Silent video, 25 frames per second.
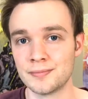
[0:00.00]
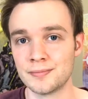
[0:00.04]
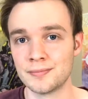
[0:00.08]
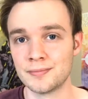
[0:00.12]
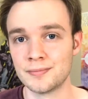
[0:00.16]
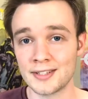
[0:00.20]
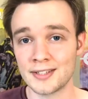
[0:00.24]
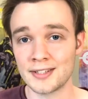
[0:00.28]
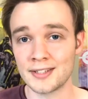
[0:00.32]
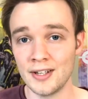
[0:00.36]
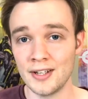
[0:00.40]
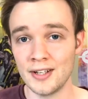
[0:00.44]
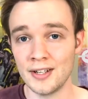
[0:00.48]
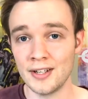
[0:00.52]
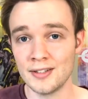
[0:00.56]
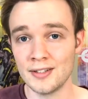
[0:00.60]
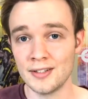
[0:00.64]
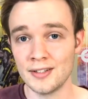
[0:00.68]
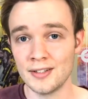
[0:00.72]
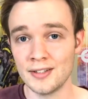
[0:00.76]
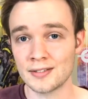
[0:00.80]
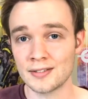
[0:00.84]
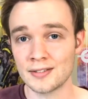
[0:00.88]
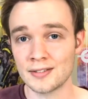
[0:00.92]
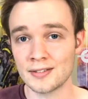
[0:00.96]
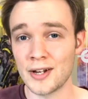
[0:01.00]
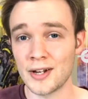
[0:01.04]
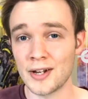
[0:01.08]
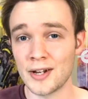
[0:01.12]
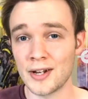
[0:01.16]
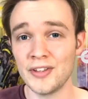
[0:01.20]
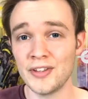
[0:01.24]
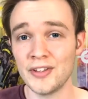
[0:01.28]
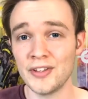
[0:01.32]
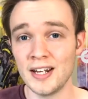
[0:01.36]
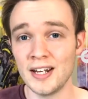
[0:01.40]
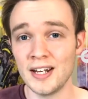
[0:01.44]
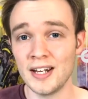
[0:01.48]
As an atheist, I don't
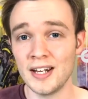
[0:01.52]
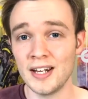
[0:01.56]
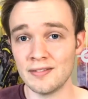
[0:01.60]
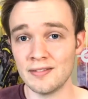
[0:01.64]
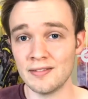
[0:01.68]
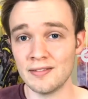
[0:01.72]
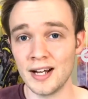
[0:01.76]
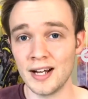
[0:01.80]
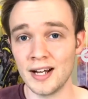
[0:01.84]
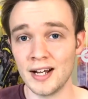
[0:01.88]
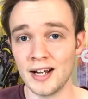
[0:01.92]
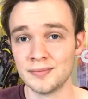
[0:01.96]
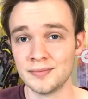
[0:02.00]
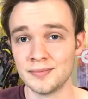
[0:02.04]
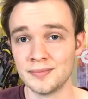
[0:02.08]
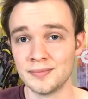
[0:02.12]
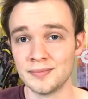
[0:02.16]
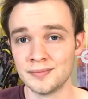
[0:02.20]
think any of that.